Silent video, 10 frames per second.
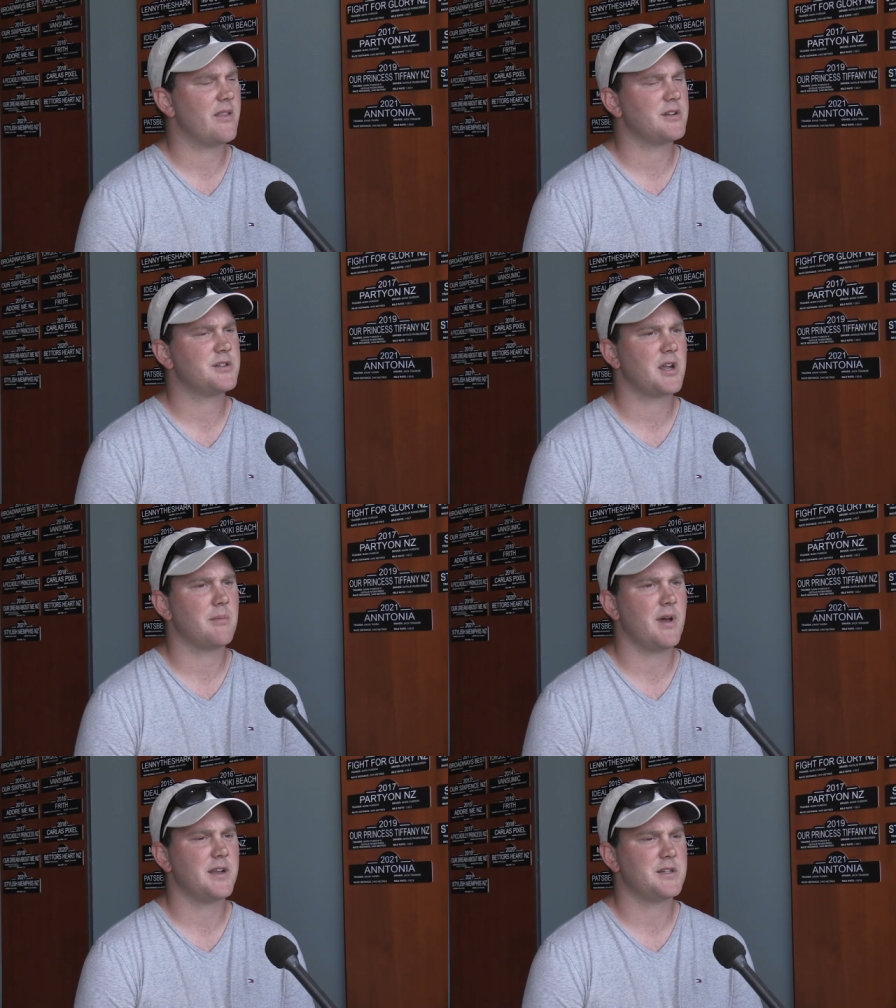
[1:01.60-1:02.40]
that she
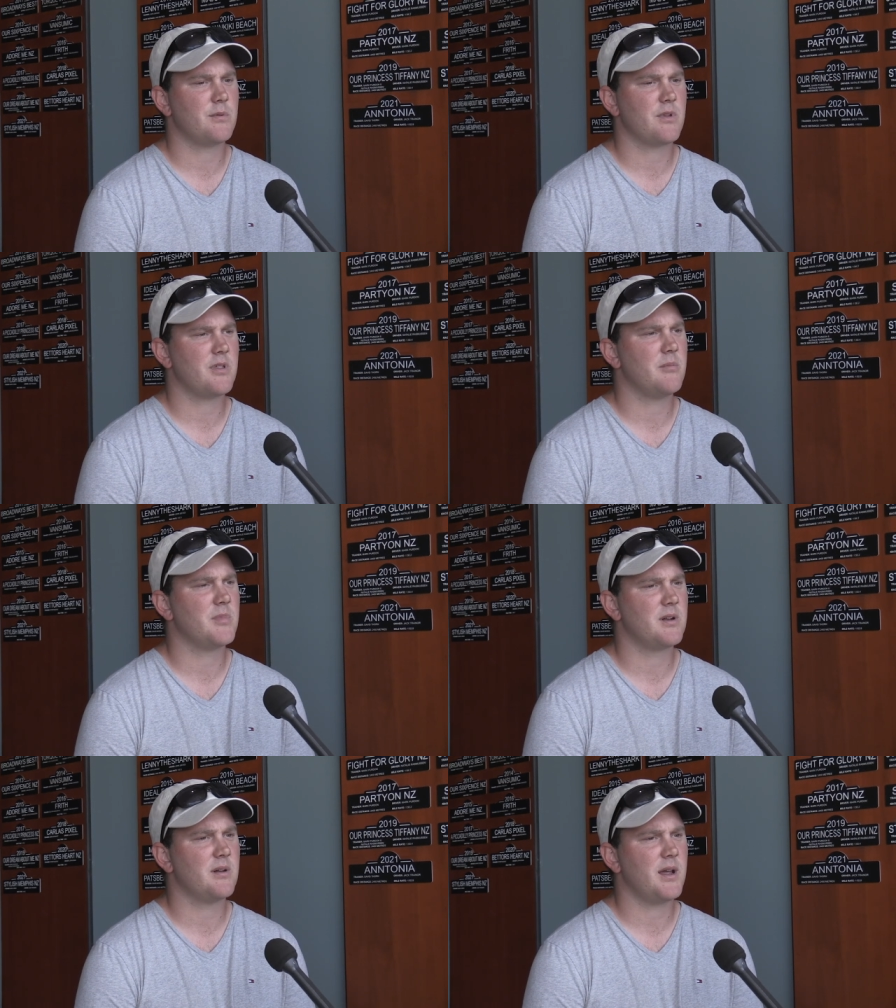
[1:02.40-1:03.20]
can match it with
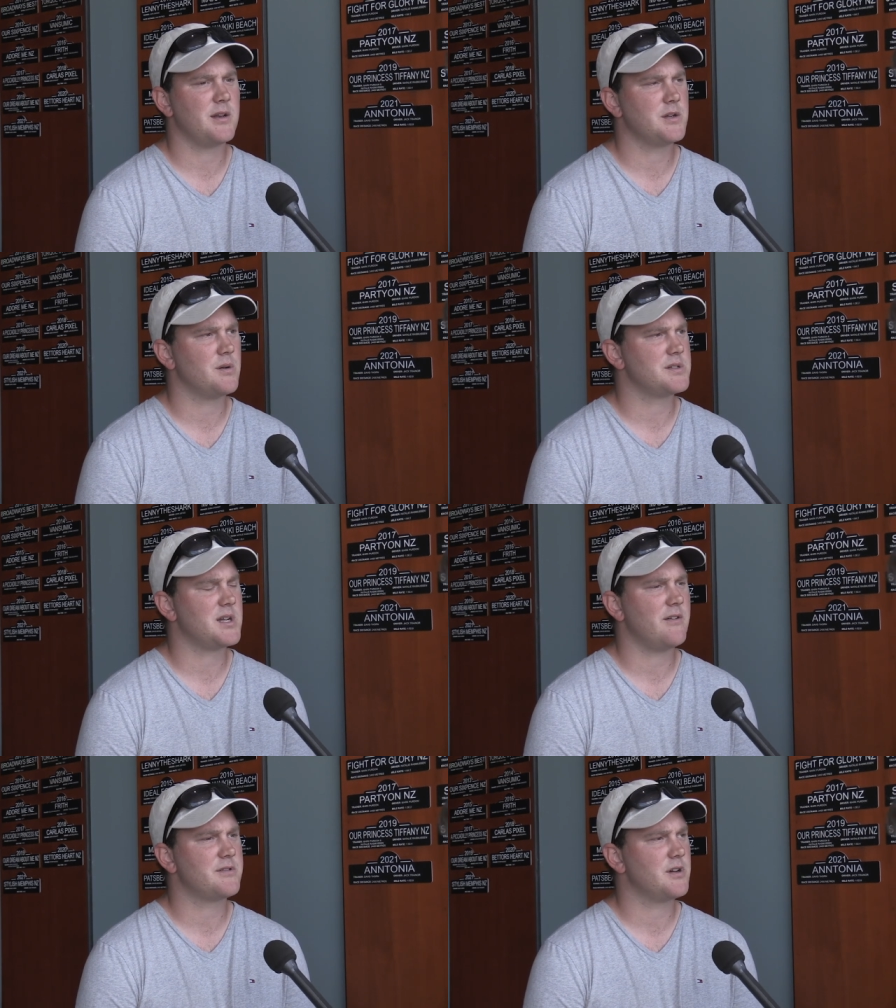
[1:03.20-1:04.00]
him and, and do it
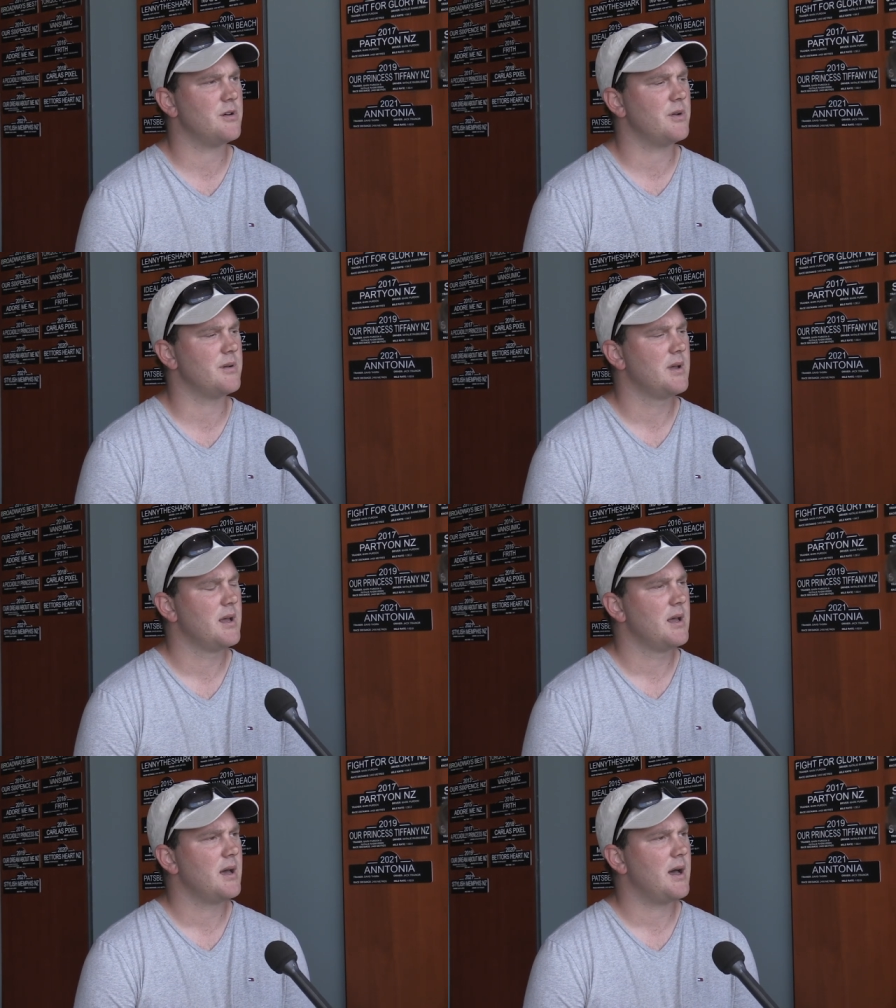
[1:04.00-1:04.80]
tough too.
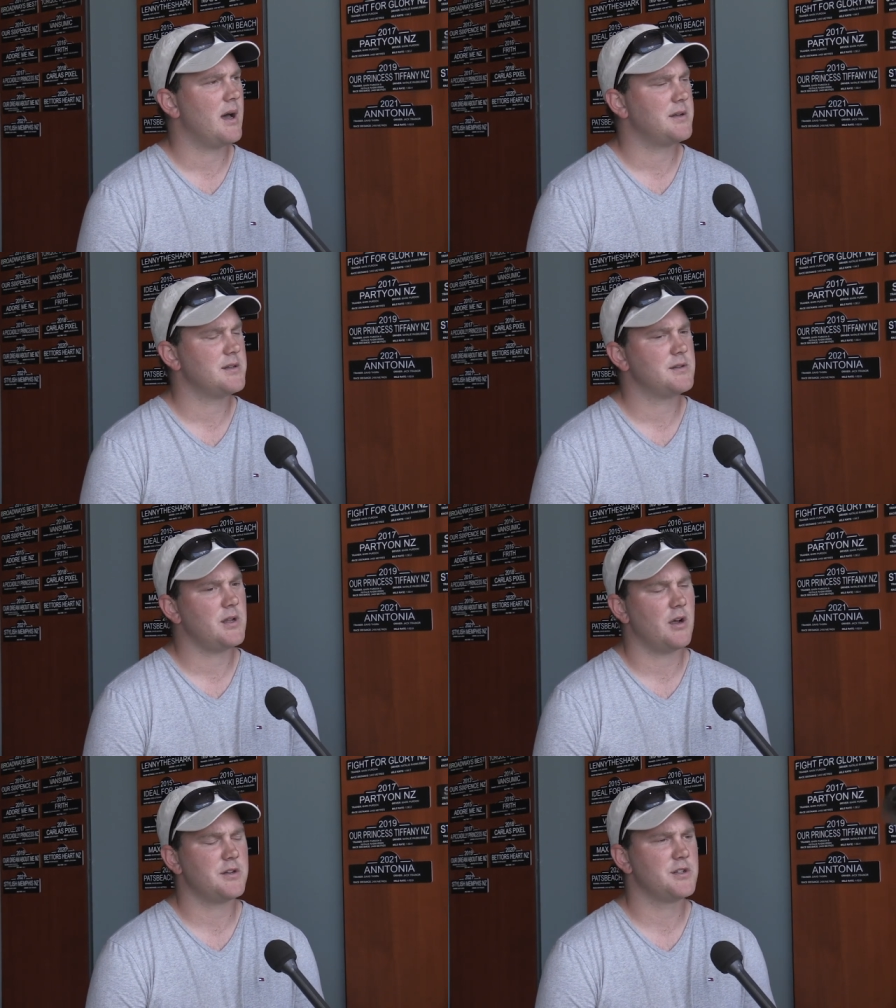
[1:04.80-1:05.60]
And, uh, just,
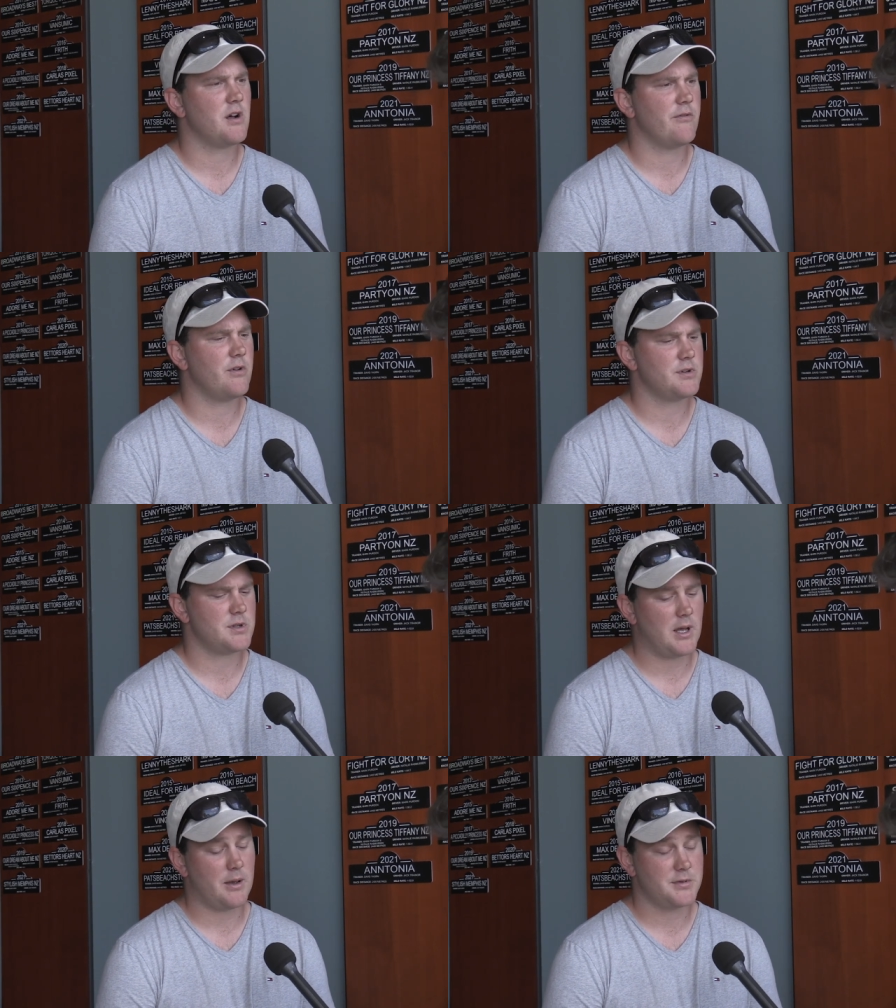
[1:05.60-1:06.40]
you know, she's not
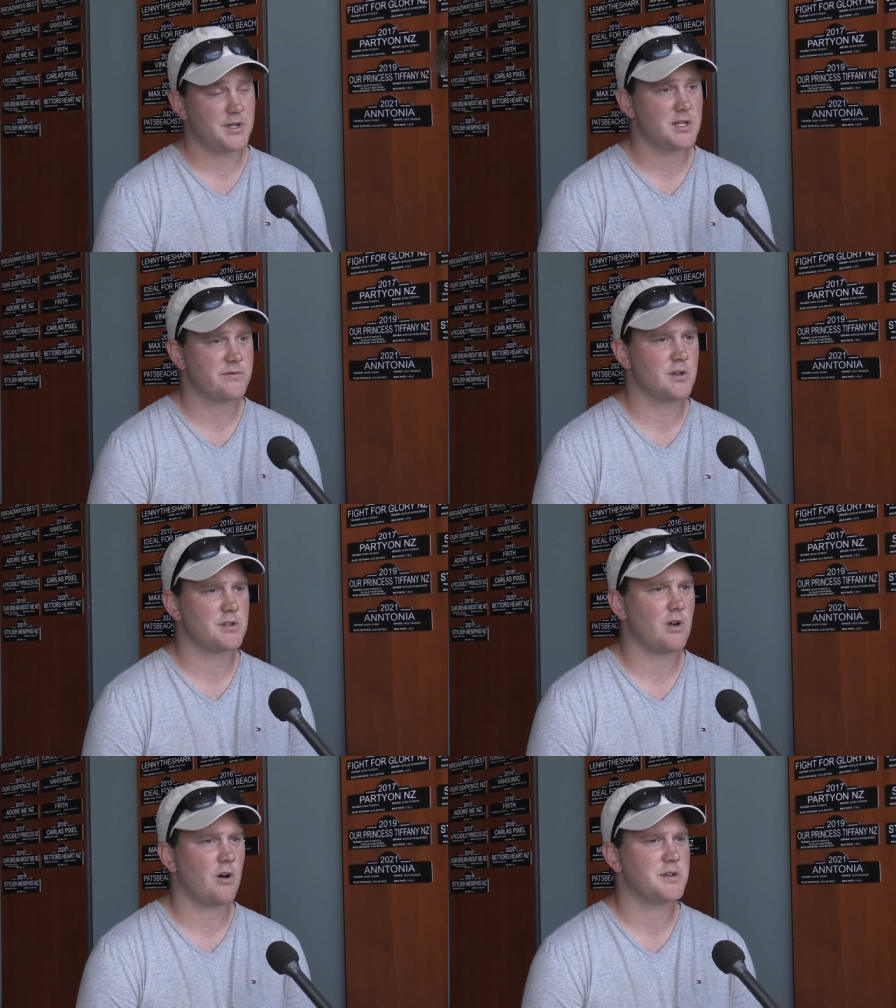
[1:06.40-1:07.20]
vers- uh, she is
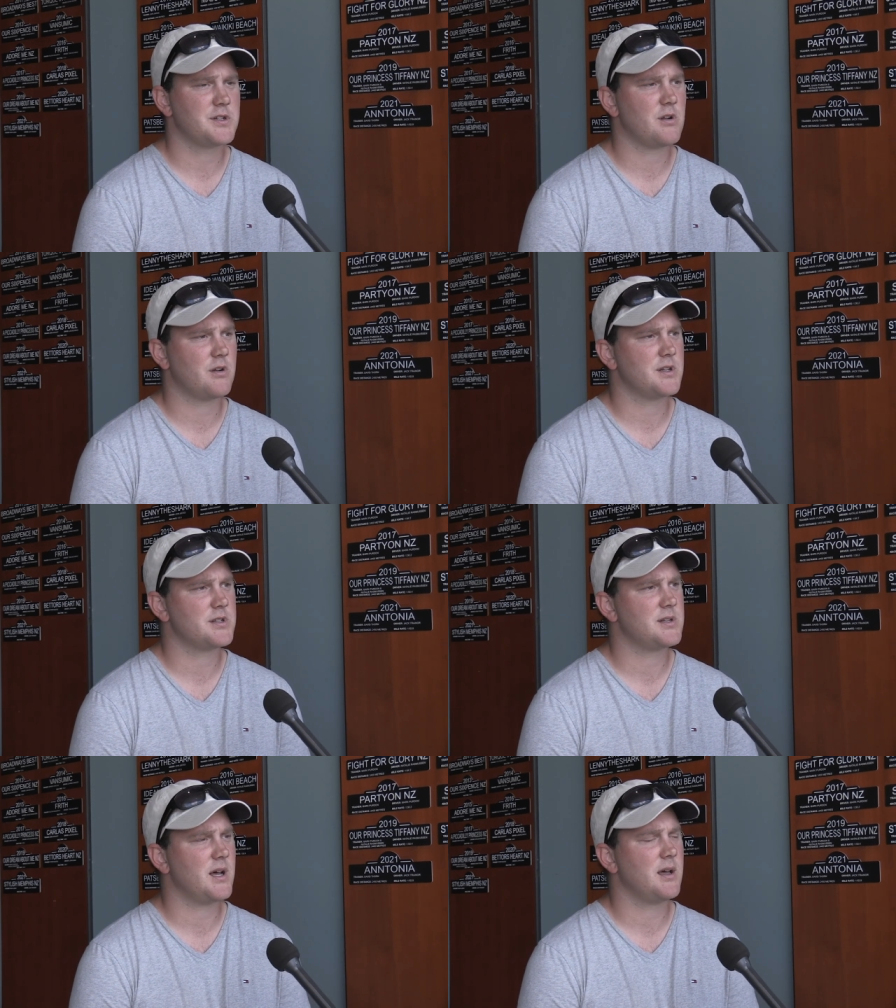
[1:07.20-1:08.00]
versatile. She's not
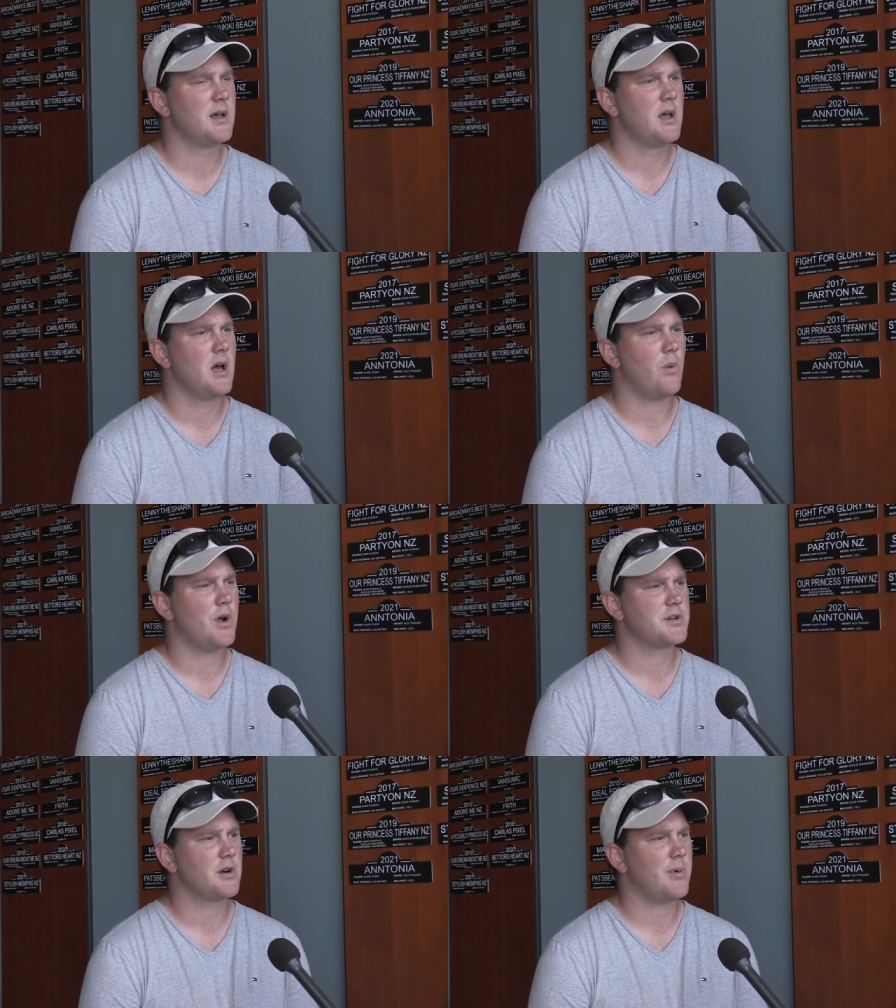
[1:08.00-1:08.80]
just uh, a
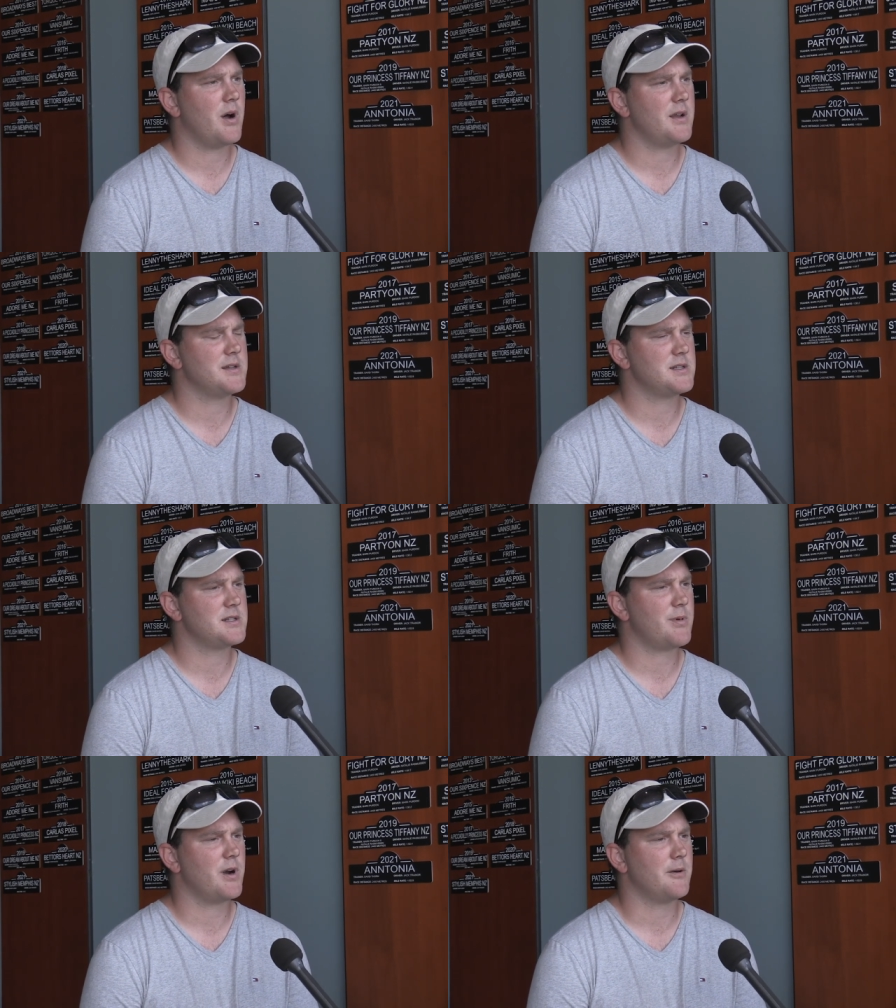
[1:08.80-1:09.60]
one-trick pony, a
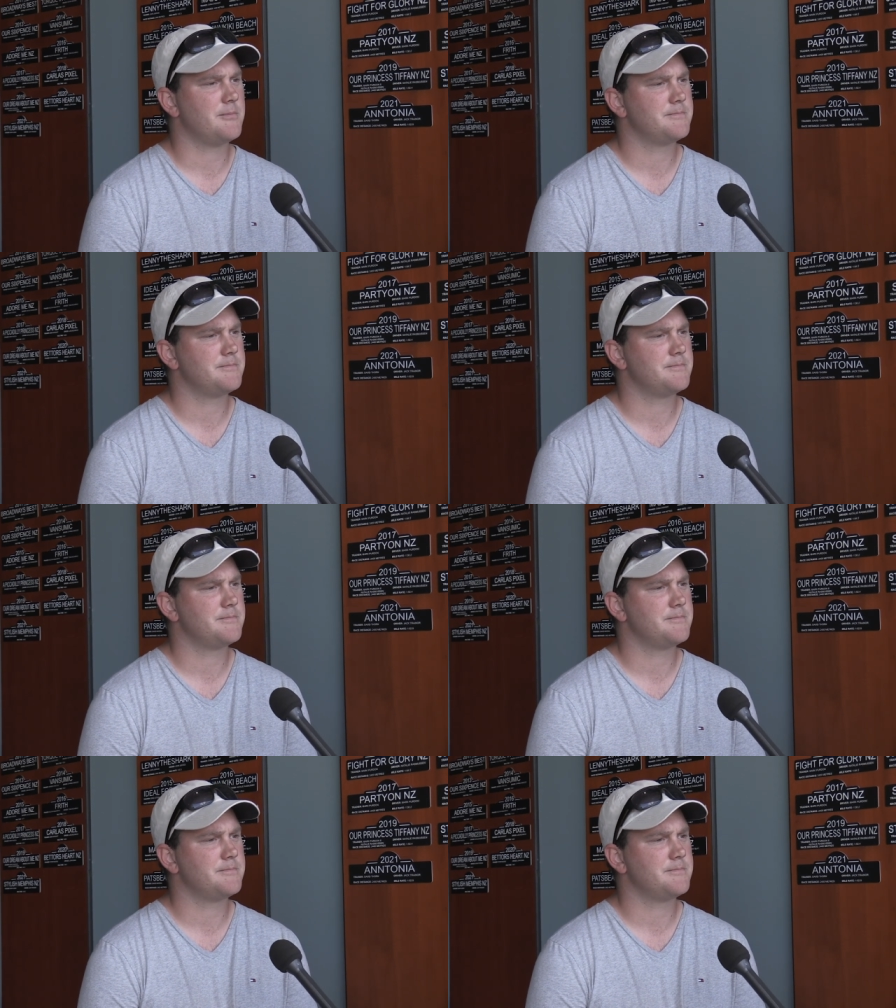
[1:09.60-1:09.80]
sprinter.